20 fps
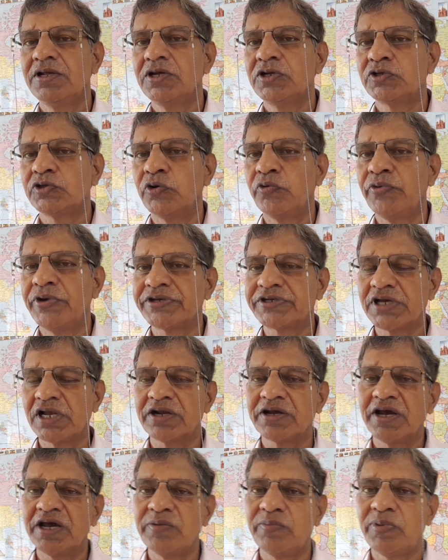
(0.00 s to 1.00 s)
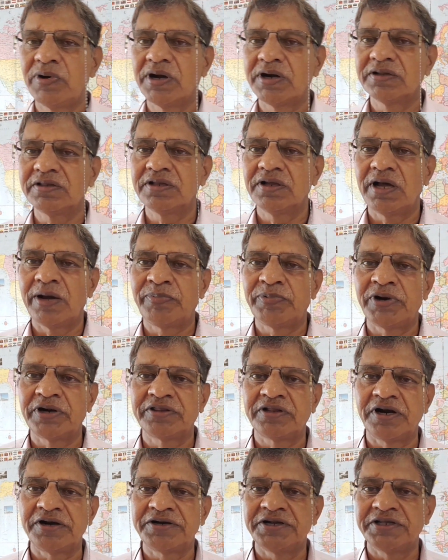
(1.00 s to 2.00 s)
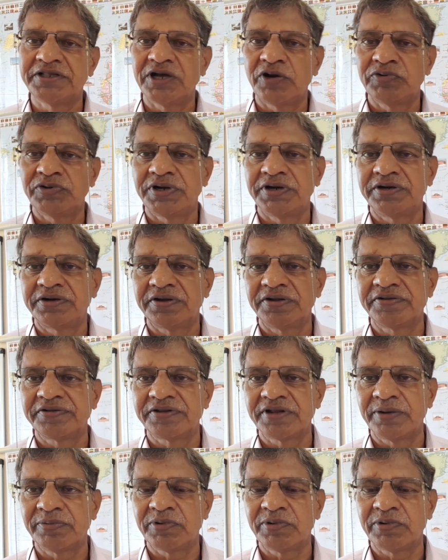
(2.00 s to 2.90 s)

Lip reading: So vessel can berth after 30,000 tons of